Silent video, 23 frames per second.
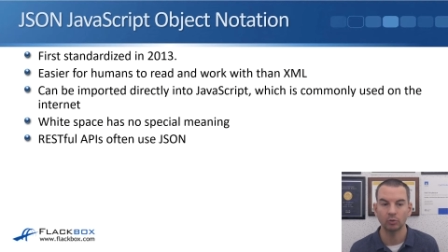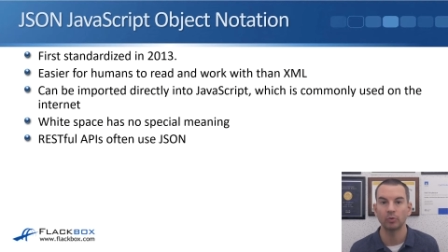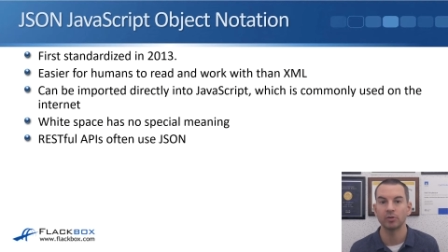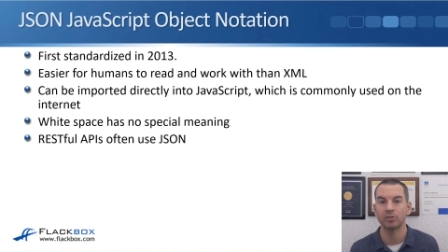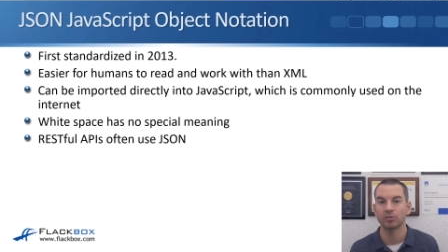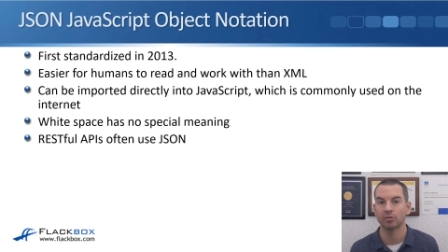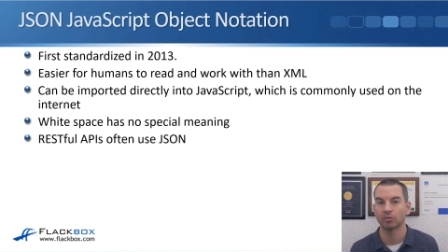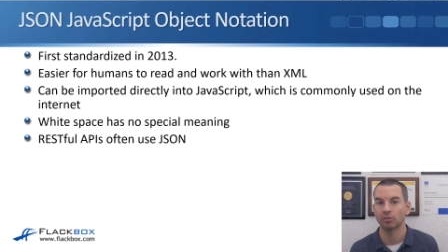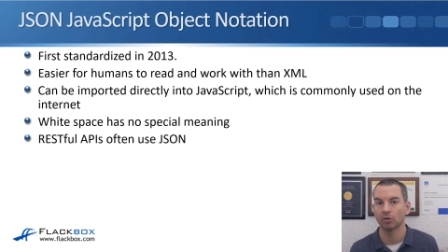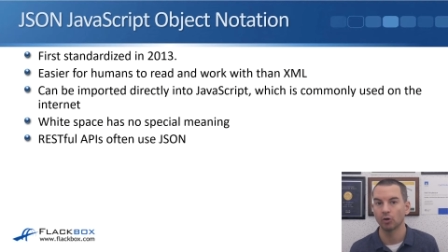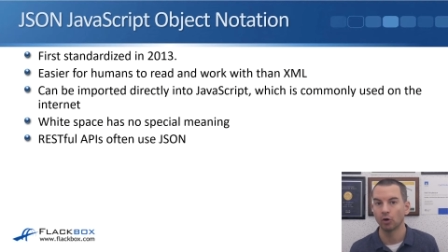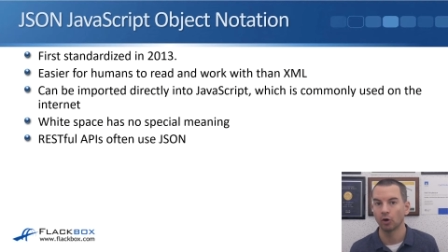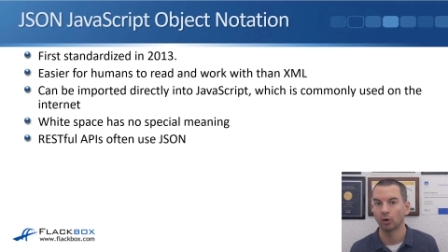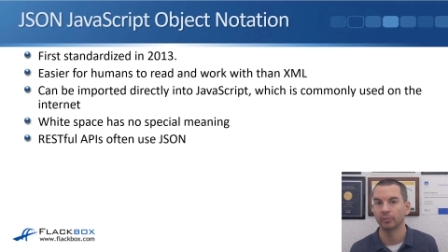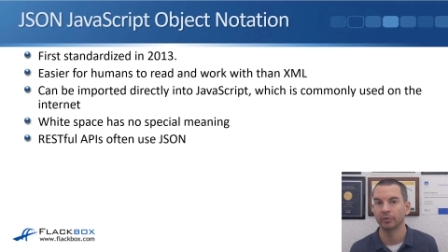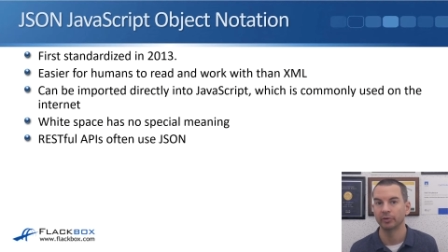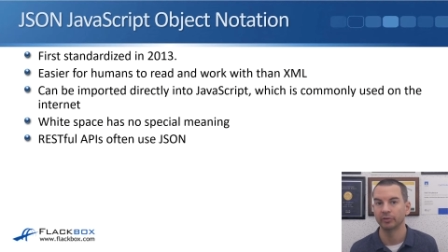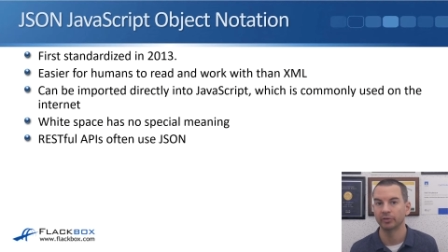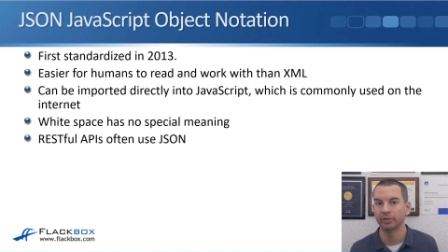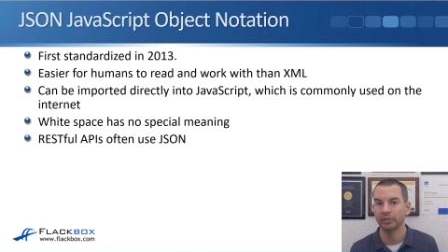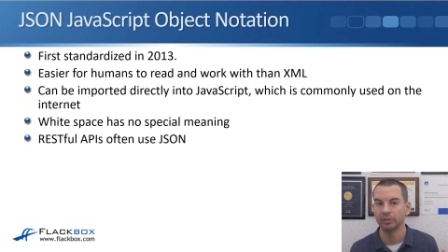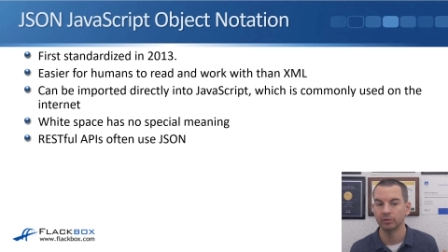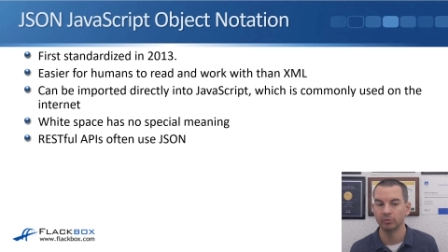which is
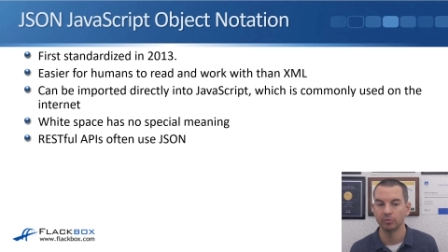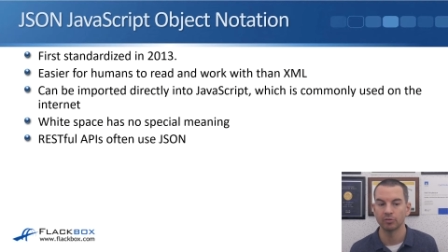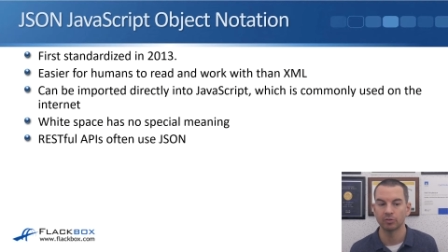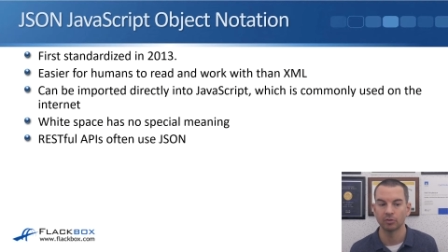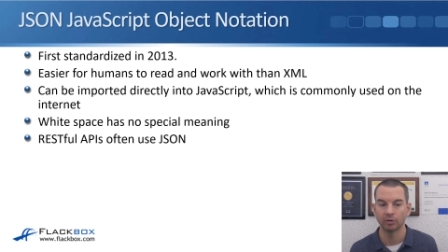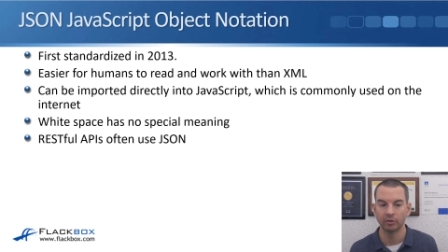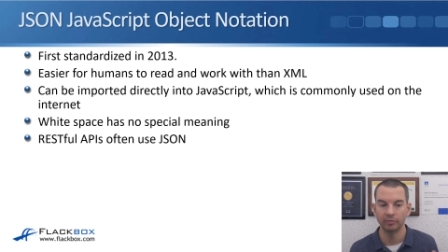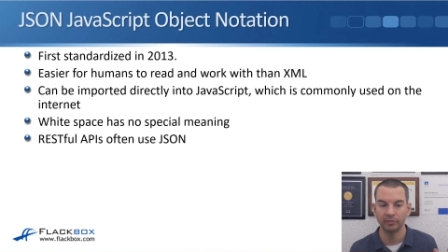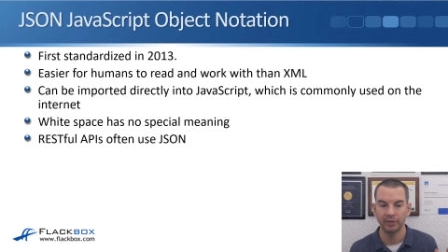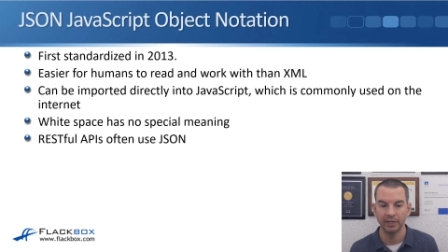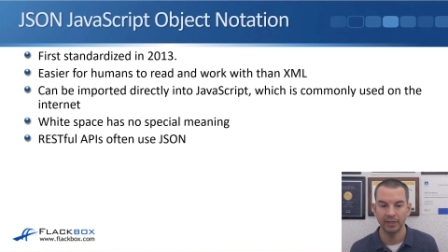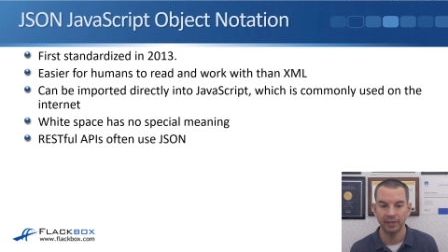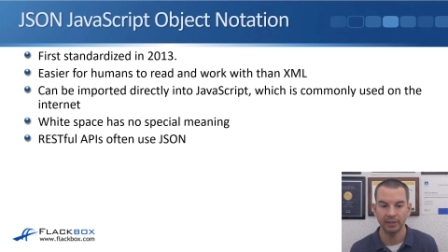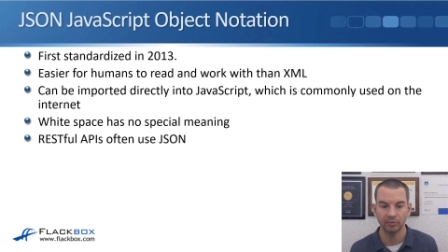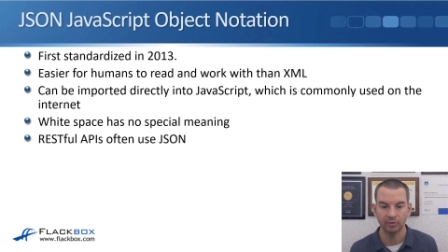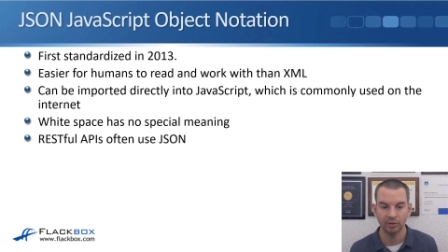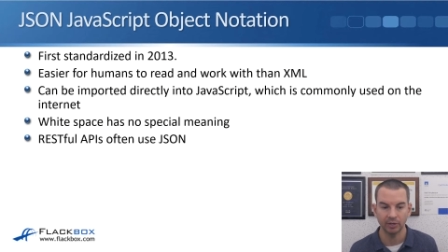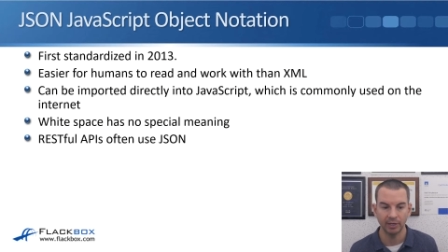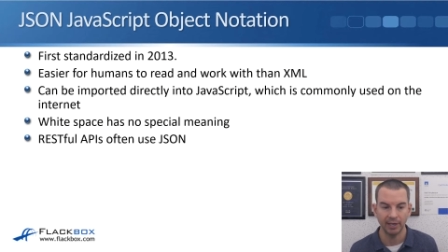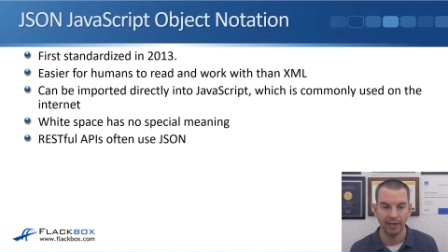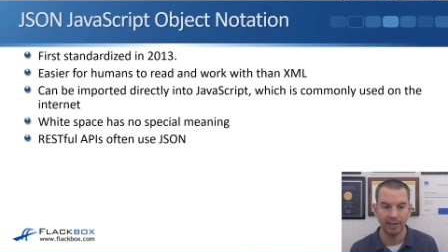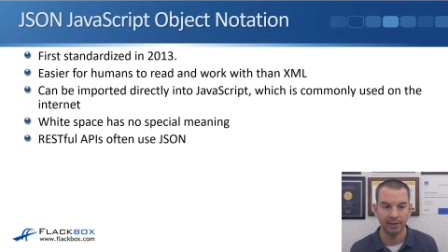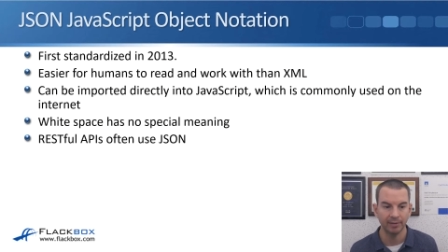commonly used on the
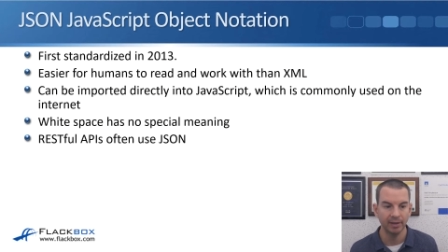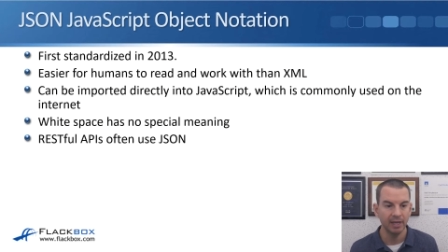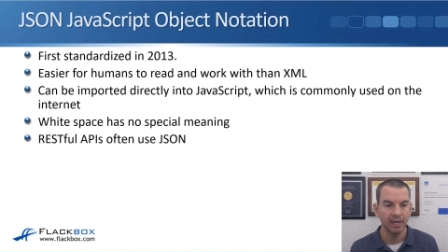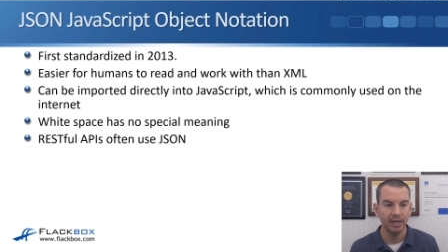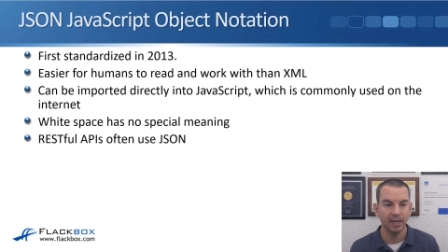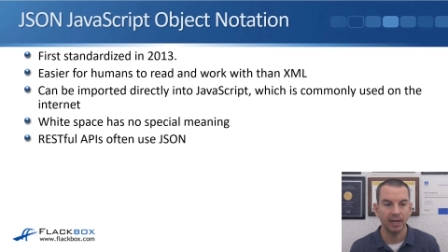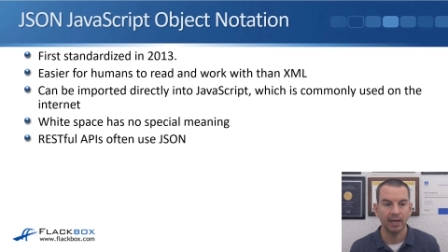internet.